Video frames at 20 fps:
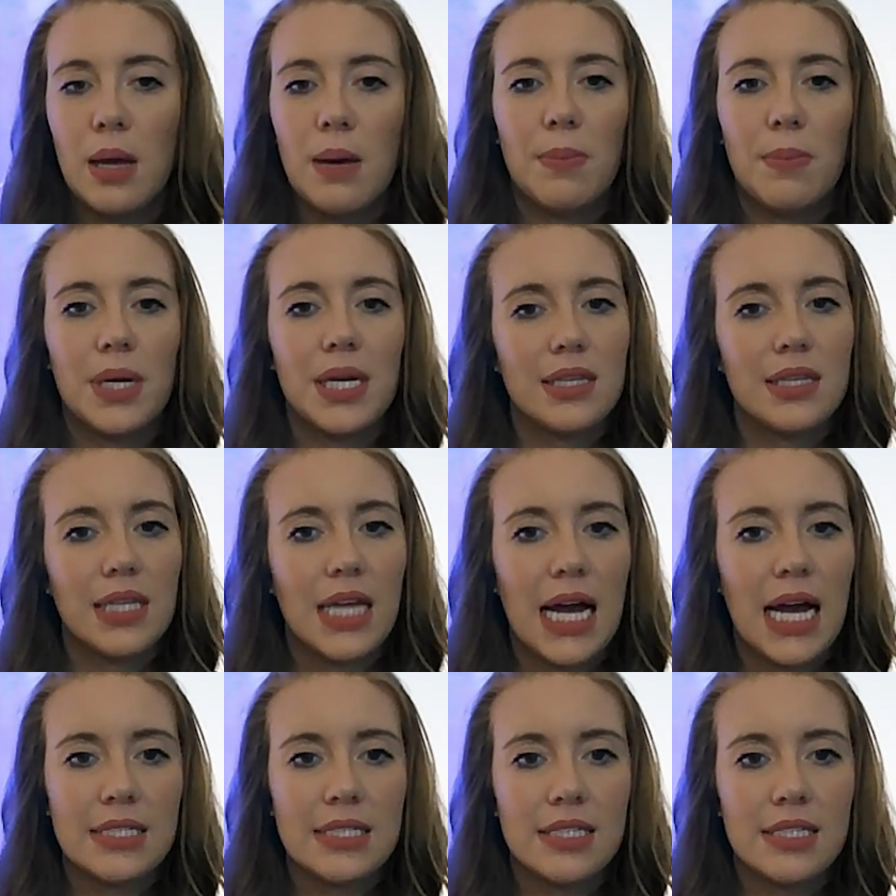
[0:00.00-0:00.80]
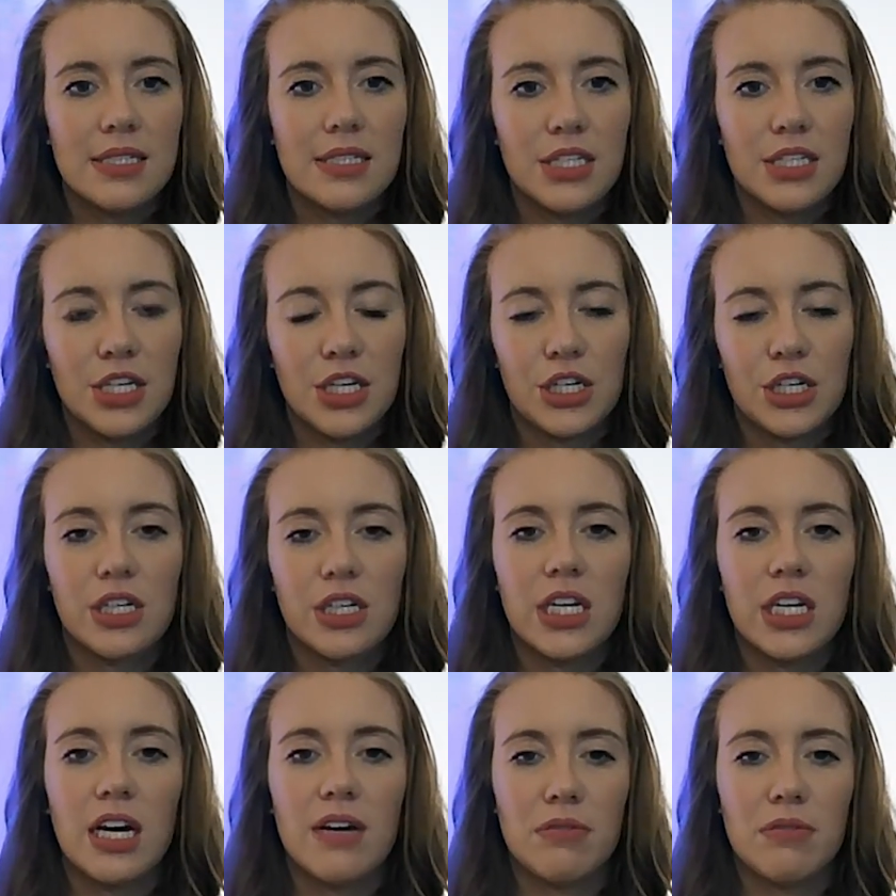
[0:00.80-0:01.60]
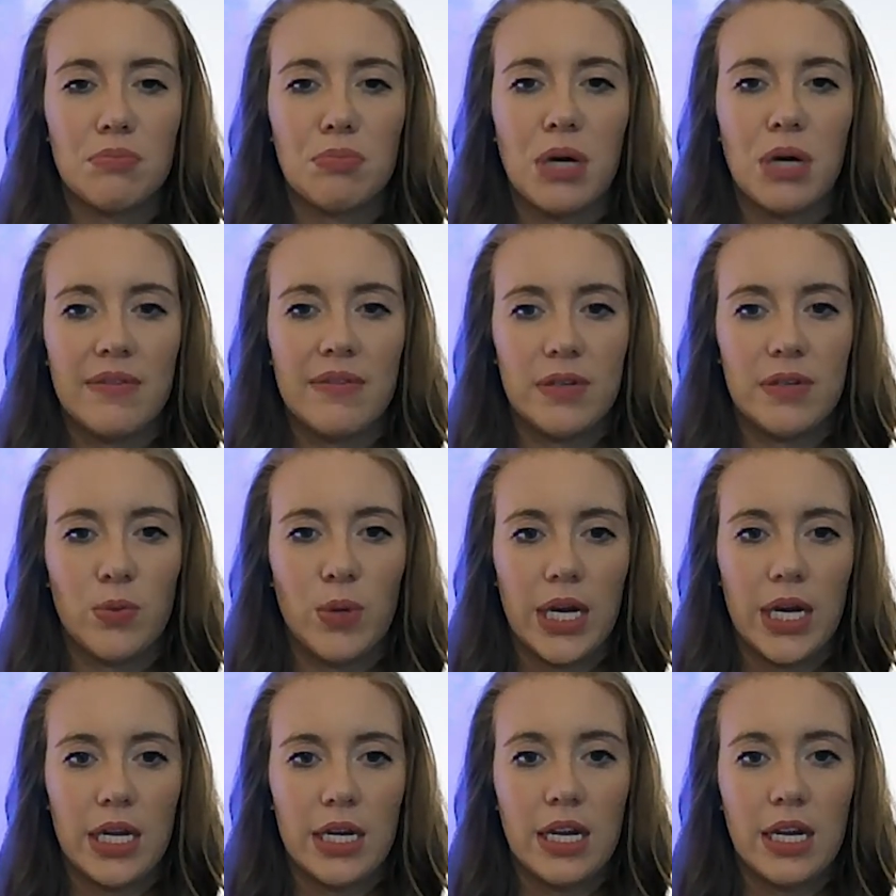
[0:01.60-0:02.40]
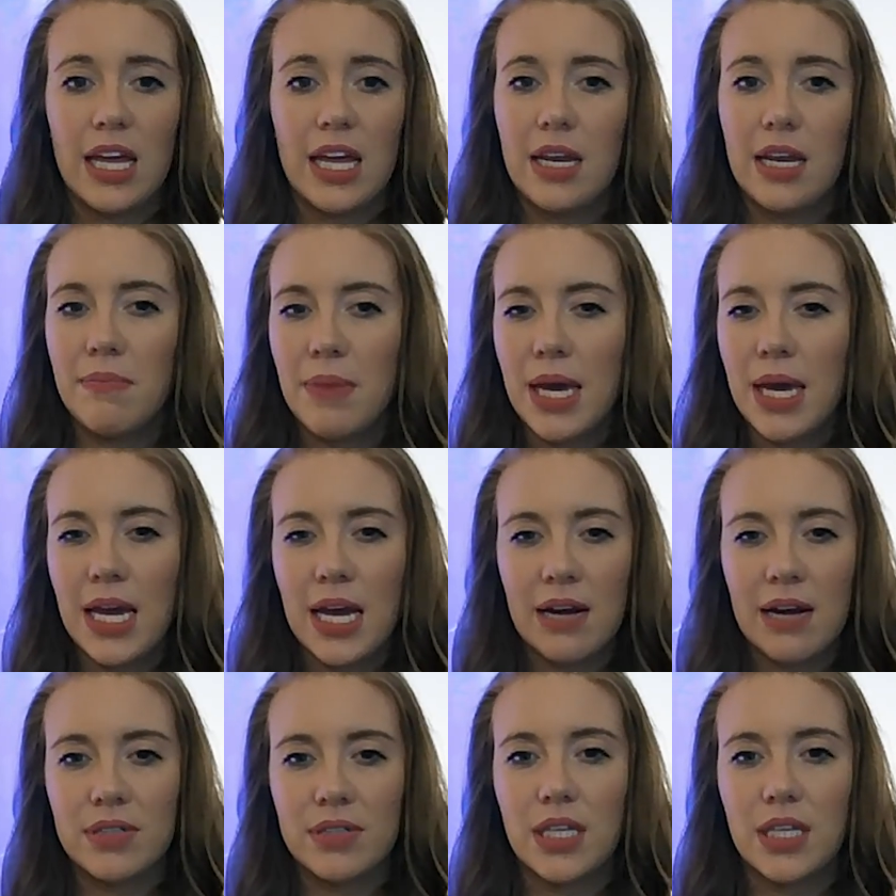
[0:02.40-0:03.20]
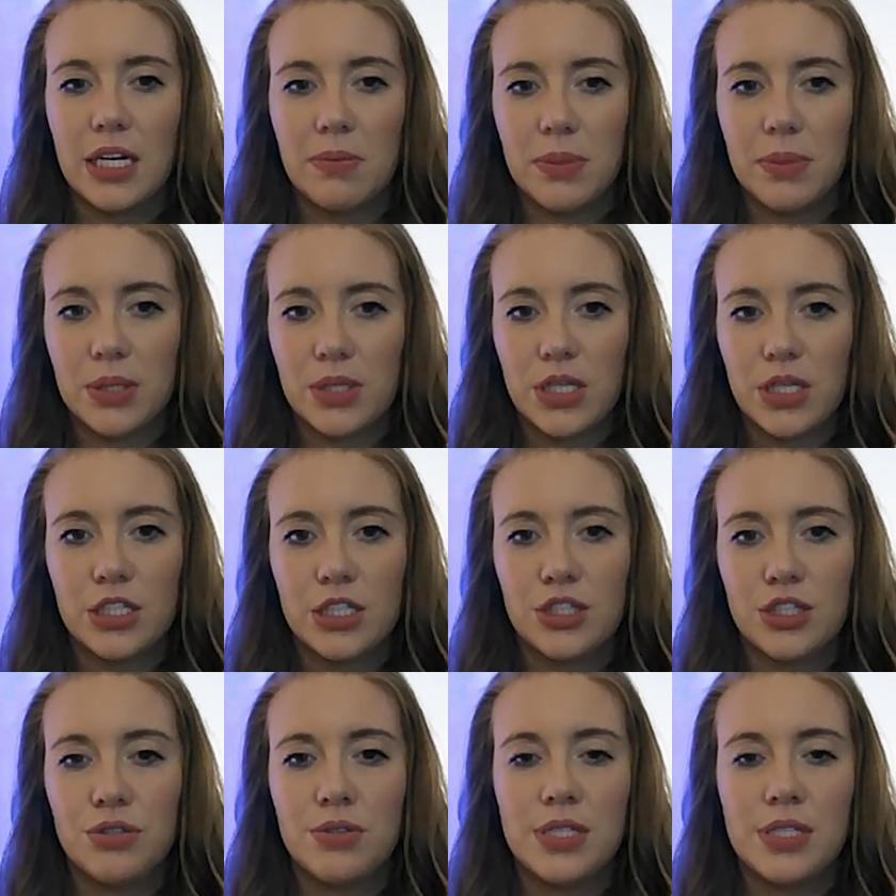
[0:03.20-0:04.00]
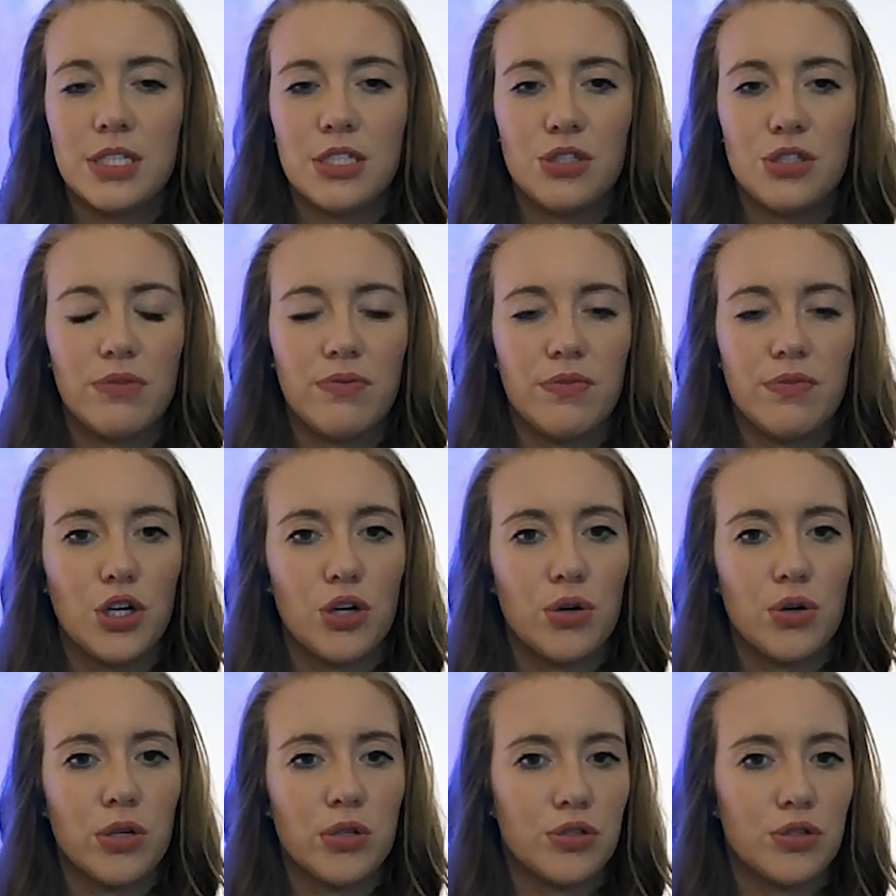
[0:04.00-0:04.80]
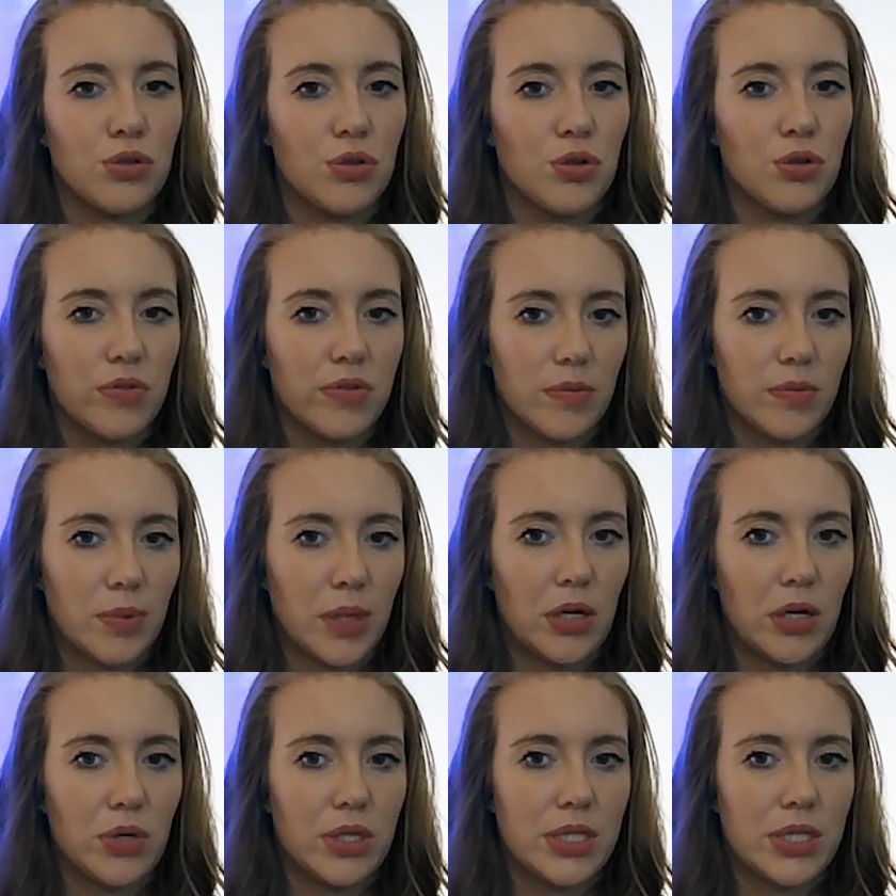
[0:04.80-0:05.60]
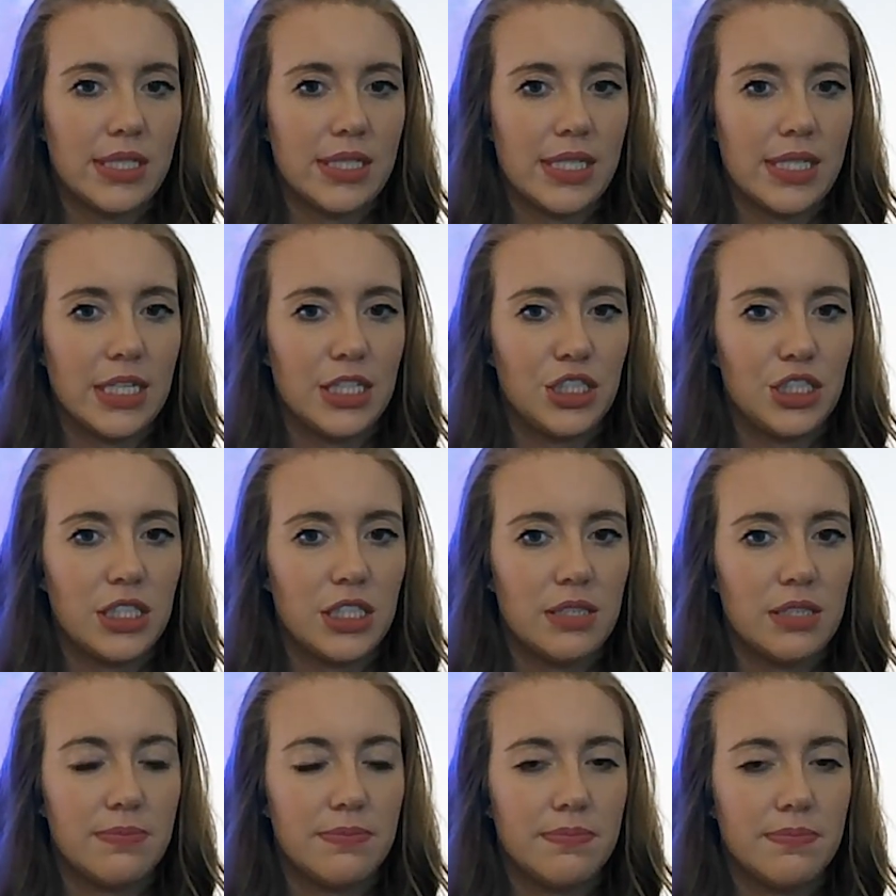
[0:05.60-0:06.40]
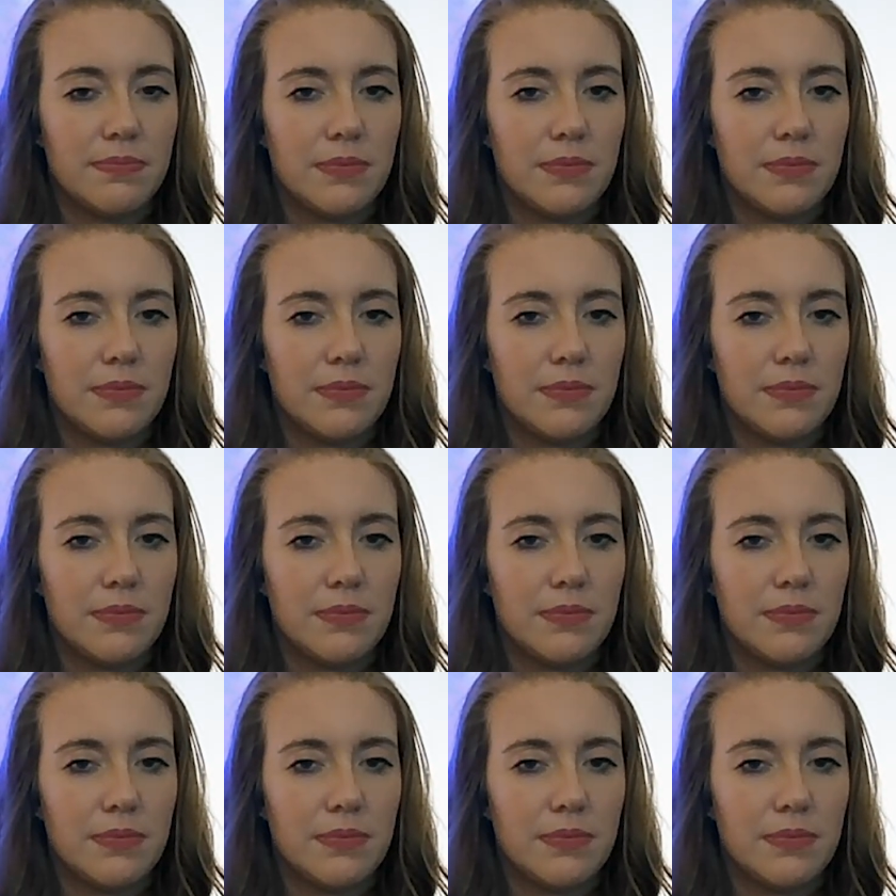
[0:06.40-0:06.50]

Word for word: but it lacks the security of a private WAN, and it may have reliability issues since you have no control over prioritization.